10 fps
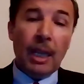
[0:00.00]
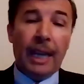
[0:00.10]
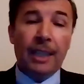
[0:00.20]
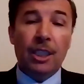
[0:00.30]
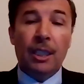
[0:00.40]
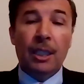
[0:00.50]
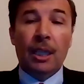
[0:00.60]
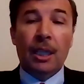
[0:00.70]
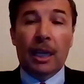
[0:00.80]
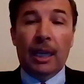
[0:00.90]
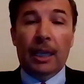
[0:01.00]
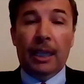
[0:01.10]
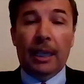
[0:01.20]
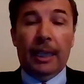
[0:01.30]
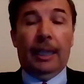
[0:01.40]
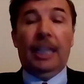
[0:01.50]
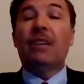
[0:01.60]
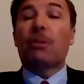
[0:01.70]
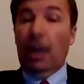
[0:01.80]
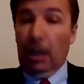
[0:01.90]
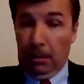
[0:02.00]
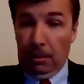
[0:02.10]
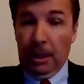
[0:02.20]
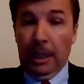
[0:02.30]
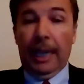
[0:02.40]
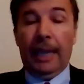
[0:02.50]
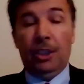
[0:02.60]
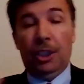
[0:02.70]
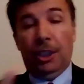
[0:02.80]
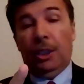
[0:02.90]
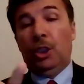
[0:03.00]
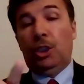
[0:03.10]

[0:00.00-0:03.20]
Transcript: and the Iqra, and the